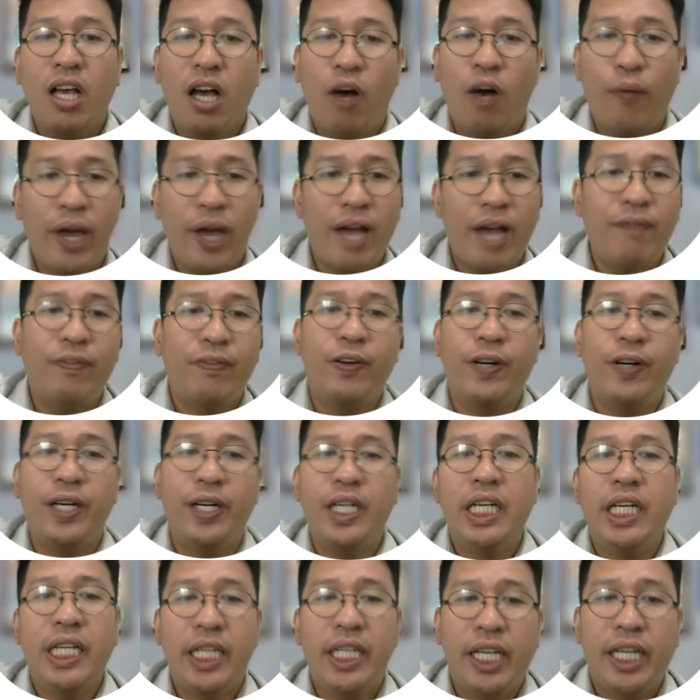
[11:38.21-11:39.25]

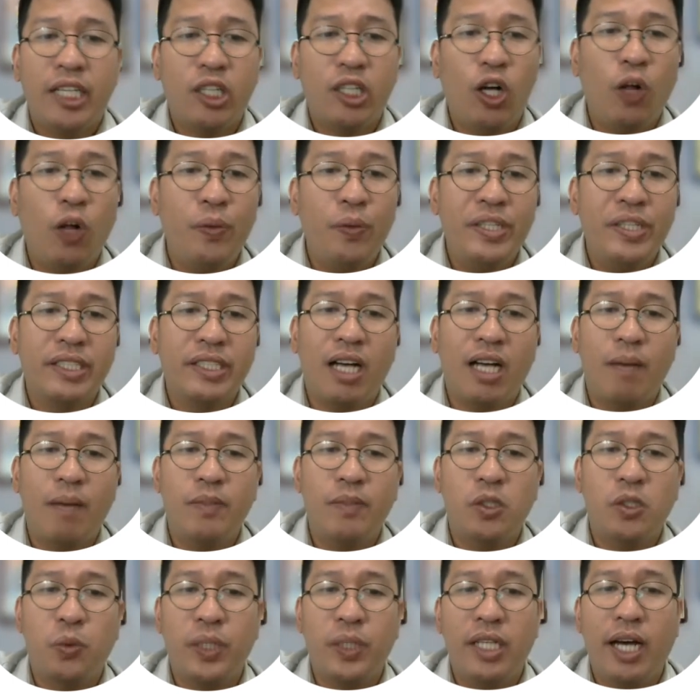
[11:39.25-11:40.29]
However, it always
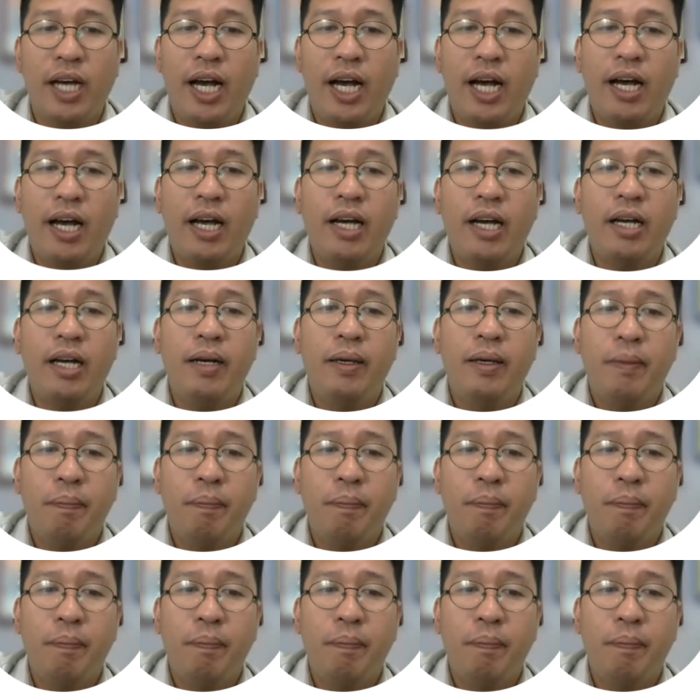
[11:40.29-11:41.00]
comes with a